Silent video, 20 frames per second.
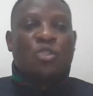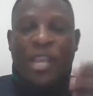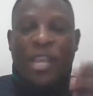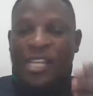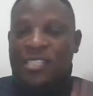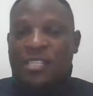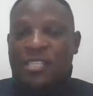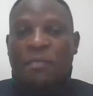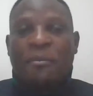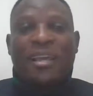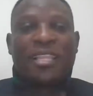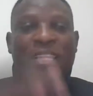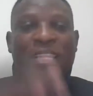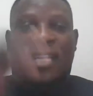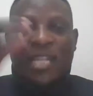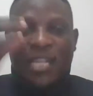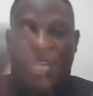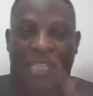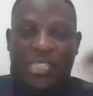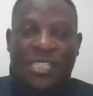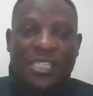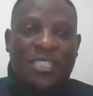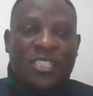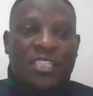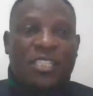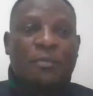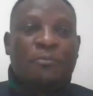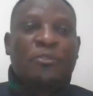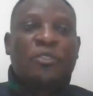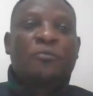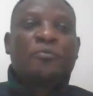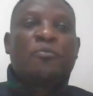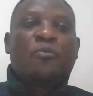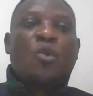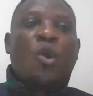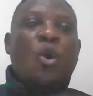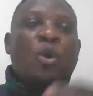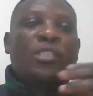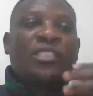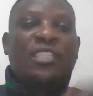examine relationships
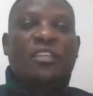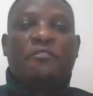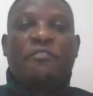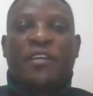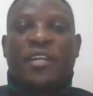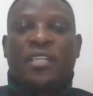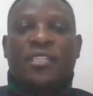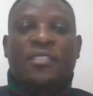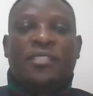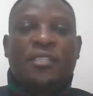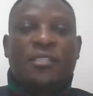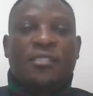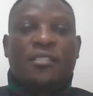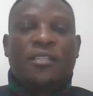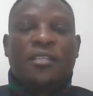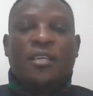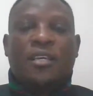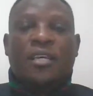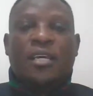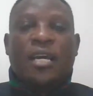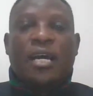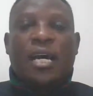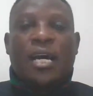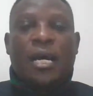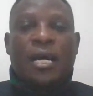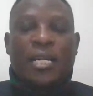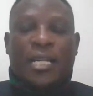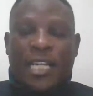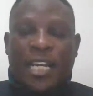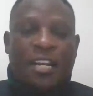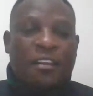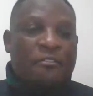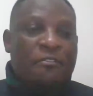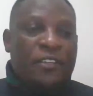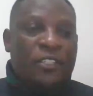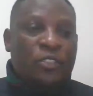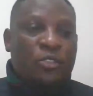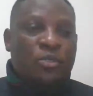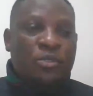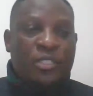or differences
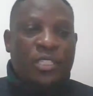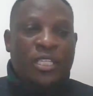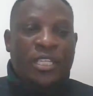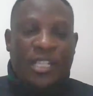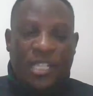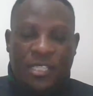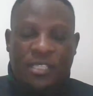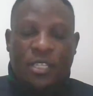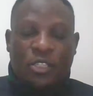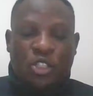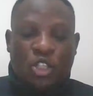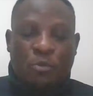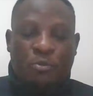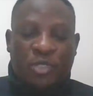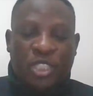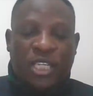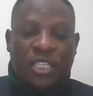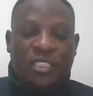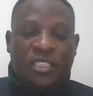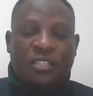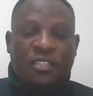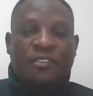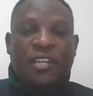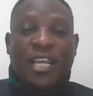relevant to the research objective.